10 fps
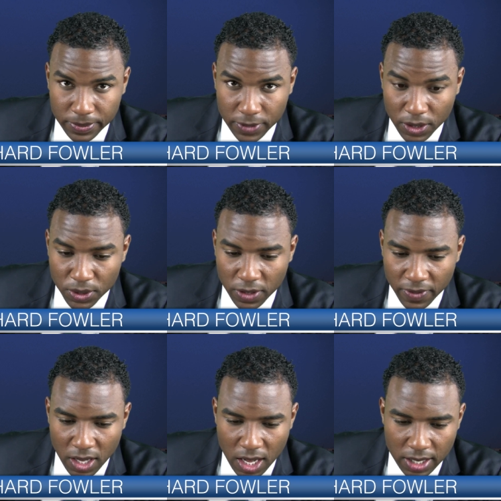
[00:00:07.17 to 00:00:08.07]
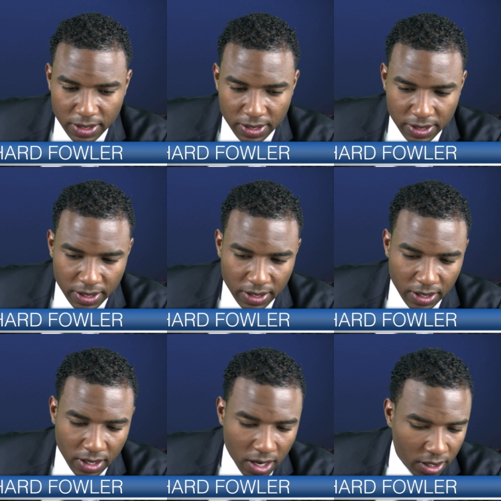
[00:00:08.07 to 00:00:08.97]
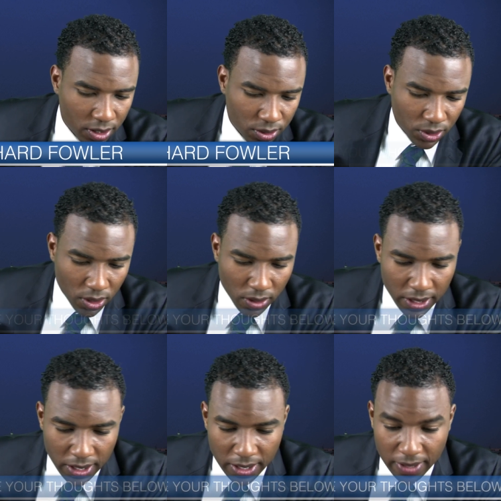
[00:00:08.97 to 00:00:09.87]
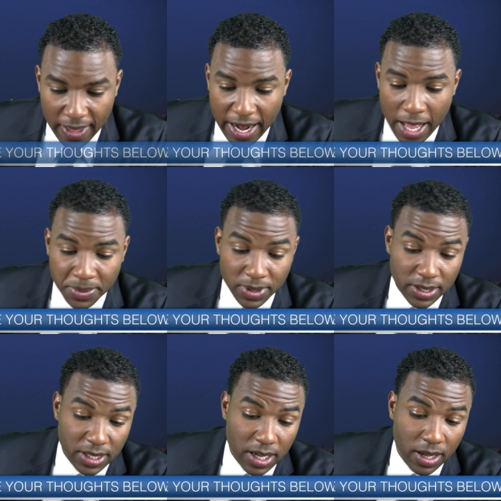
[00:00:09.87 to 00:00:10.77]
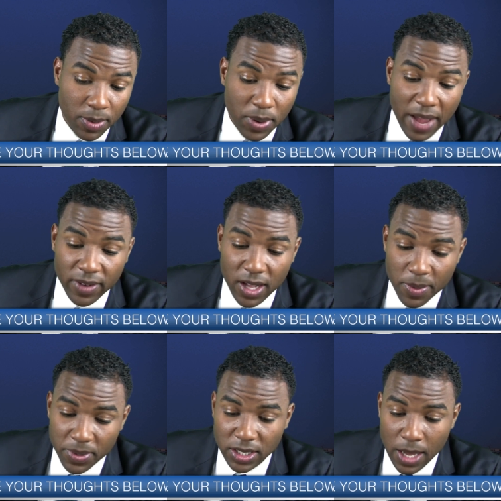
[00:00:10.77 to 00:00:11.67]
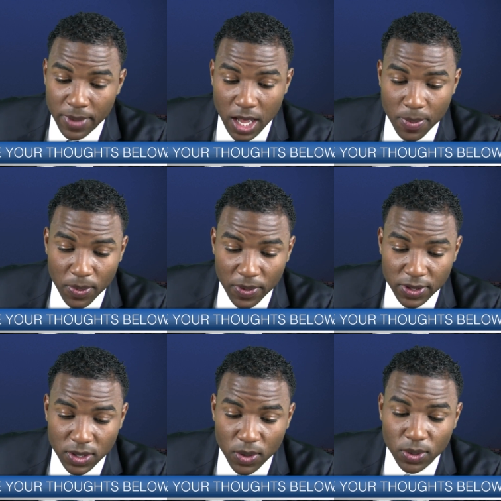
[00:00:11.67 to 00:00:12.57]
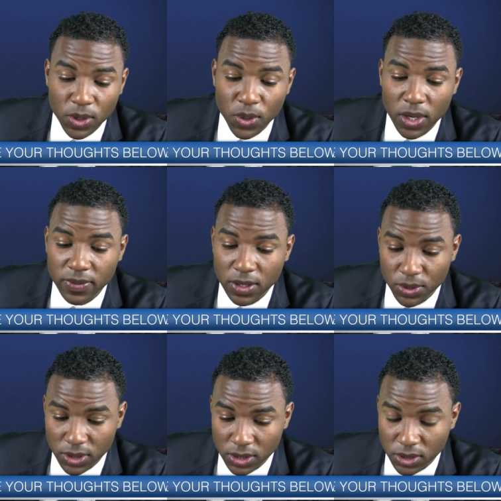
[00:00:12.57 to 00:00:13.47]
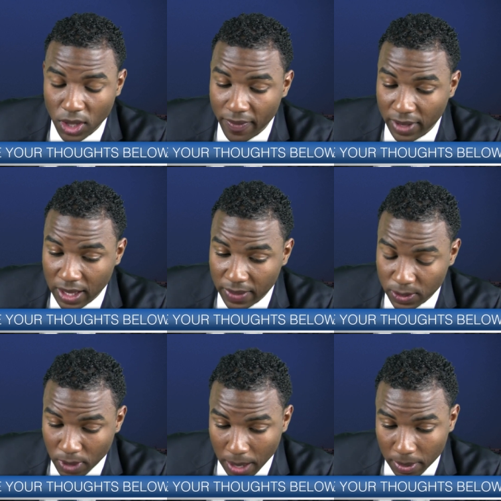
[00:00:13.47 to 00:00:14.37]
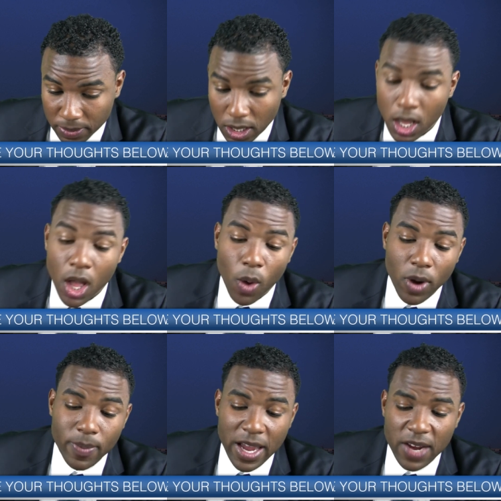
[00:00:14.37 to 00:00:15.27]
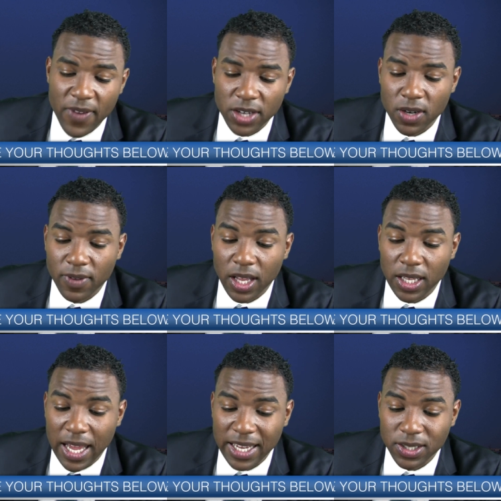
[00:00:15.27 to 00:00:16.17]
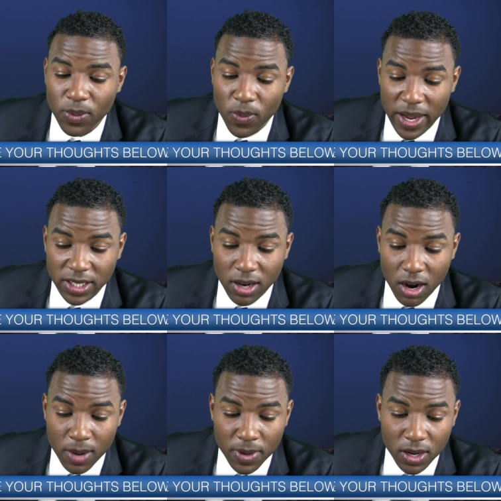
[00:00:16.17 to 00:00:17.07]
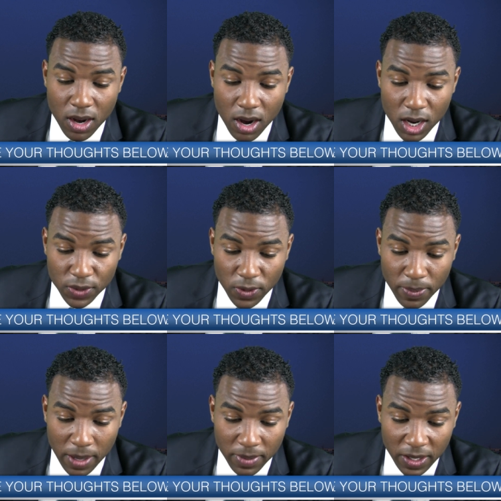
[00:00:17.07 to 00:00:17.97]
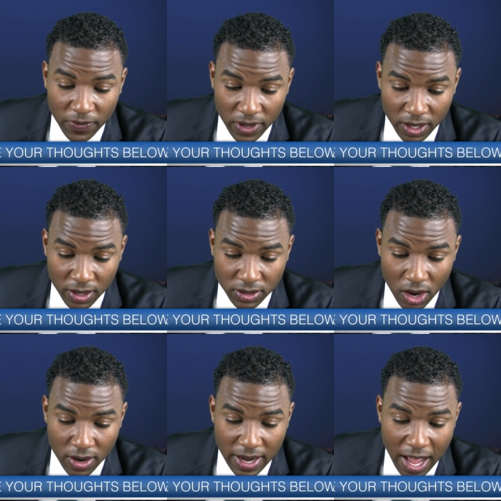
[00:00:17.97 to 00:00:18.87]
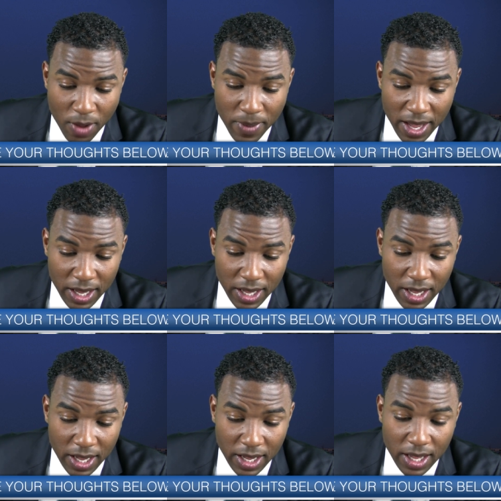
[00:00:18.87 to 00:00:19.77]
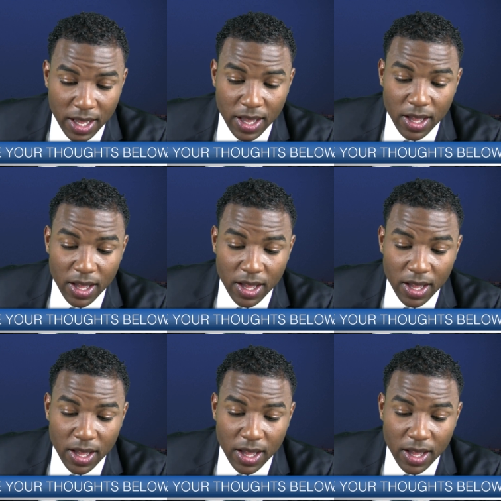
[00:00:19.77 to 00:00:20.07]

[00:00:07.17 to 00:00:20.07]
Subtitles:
the use of guns and gun control. And in that absence, a private company is coming up with its own lucrative solution to solving a lot of these problems. One manufacturer of a lightweight armored cars for public figures are now marketing